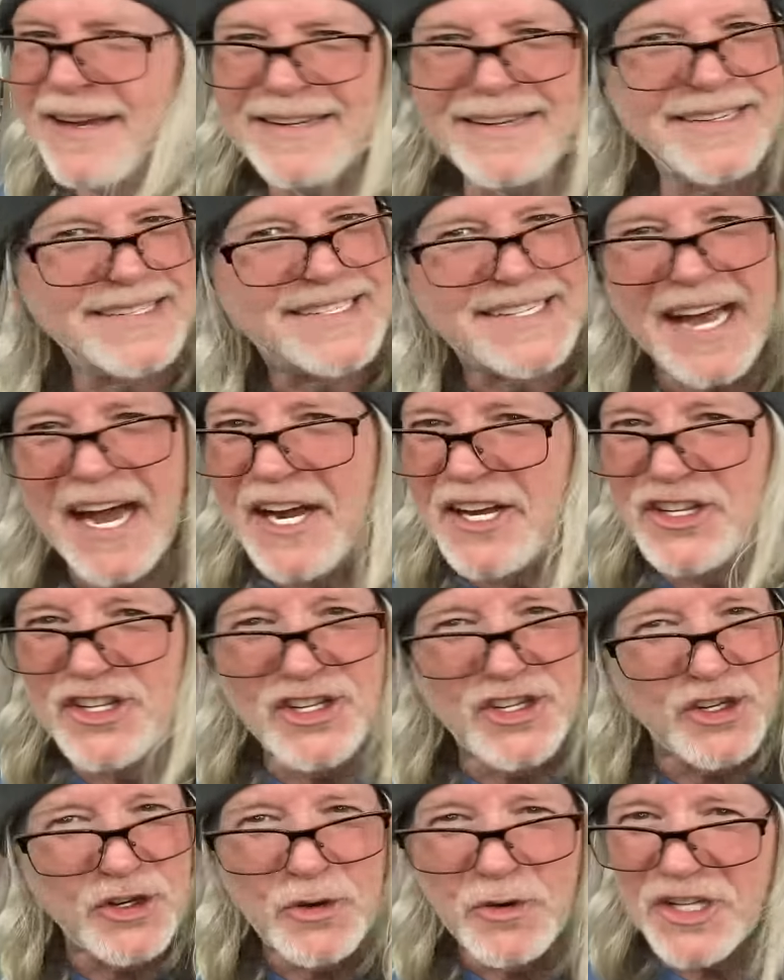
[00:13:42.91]
Side
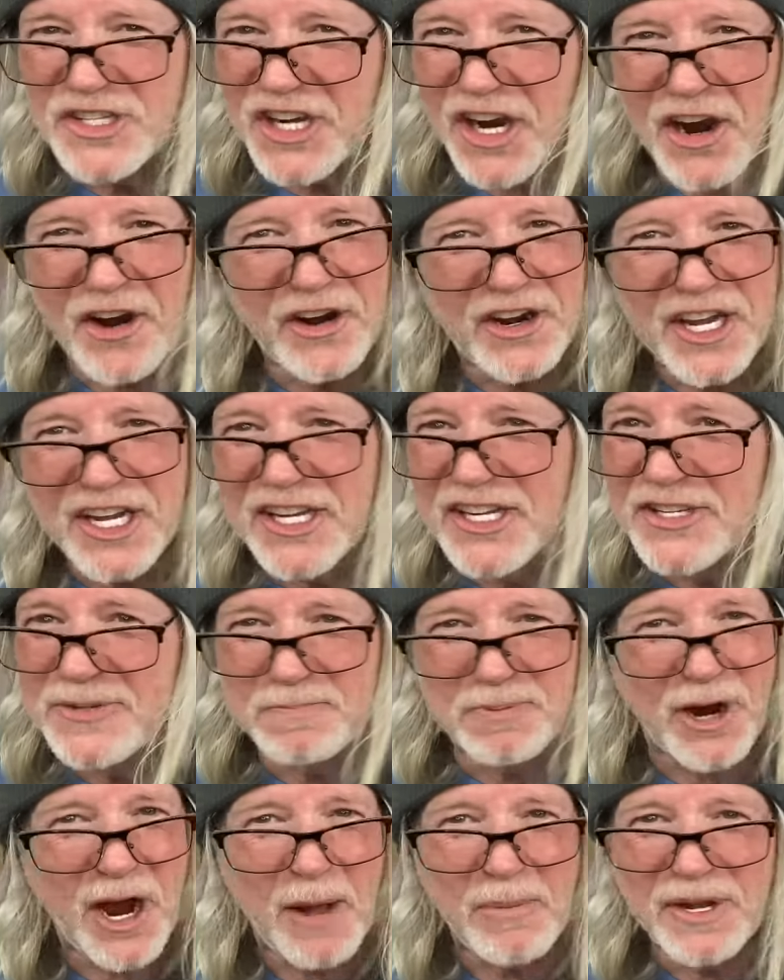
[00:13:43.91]
2, Atarkus,
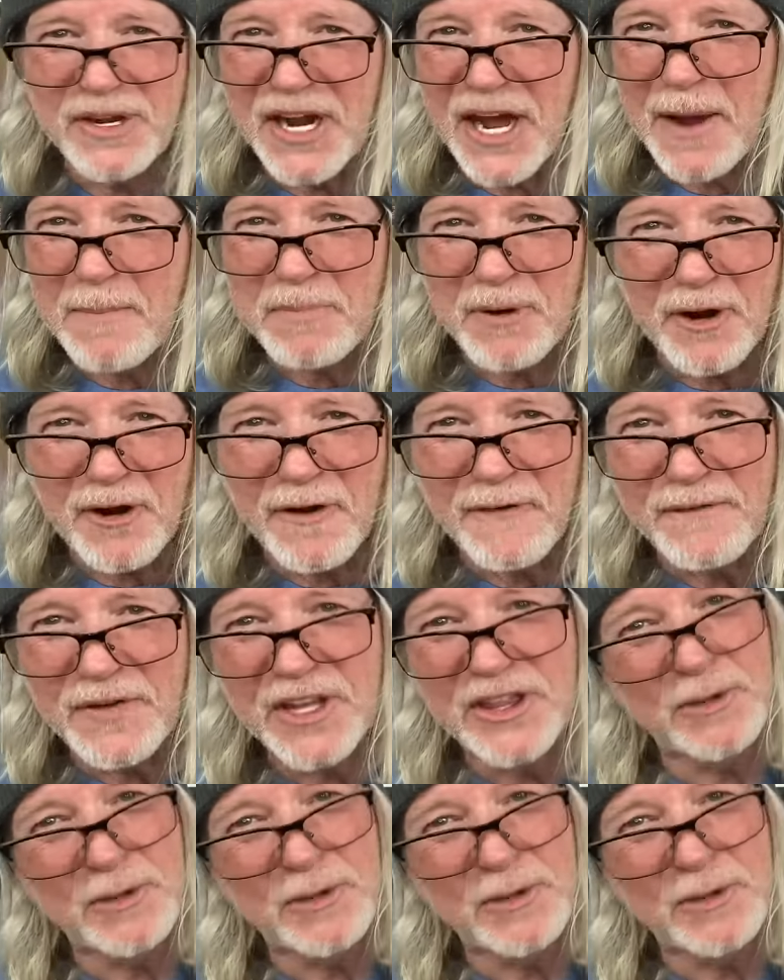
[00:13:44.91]
probably not perfect.